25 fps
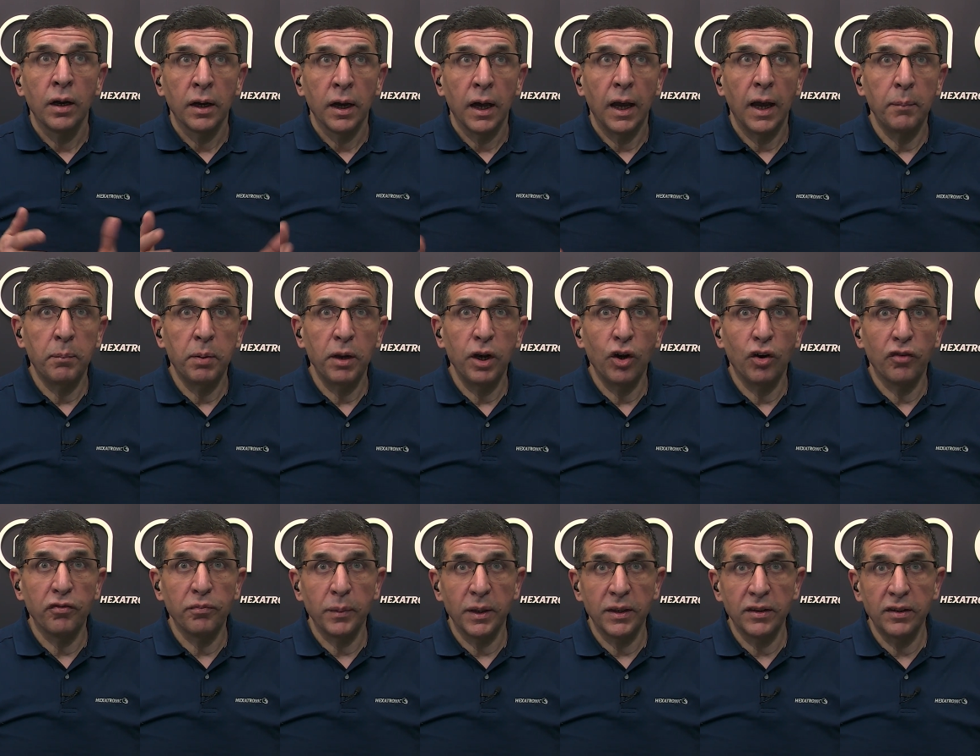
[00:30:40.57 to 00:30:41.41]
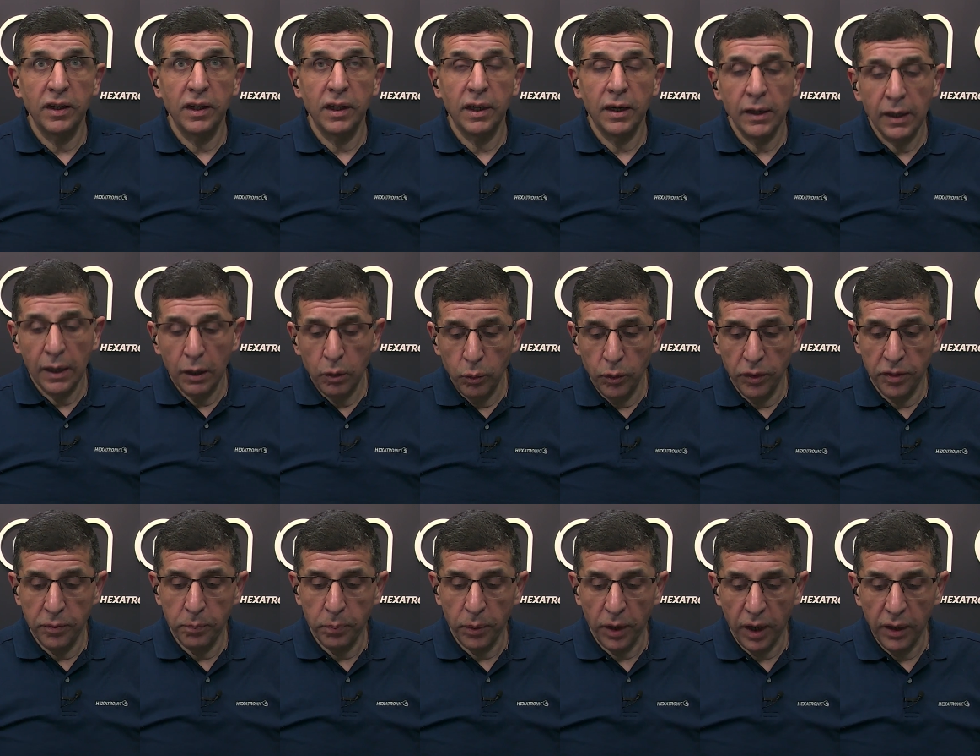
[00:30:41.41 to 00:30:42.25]
A bill of material
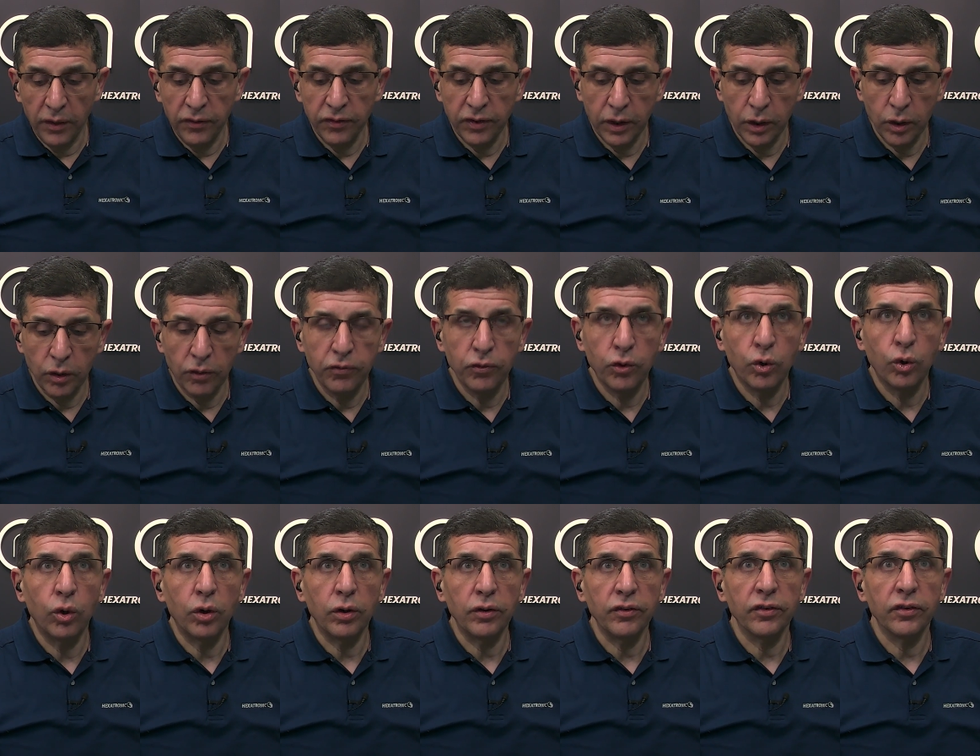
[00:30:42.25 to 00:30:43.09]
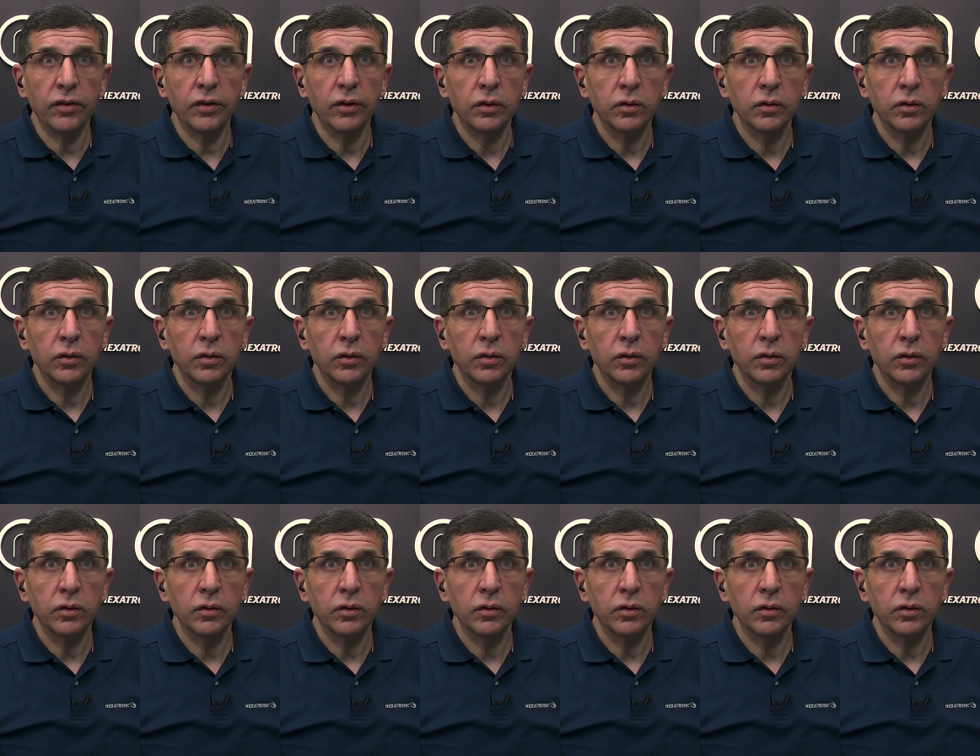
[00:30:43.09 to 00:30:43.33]
with pricing, of course.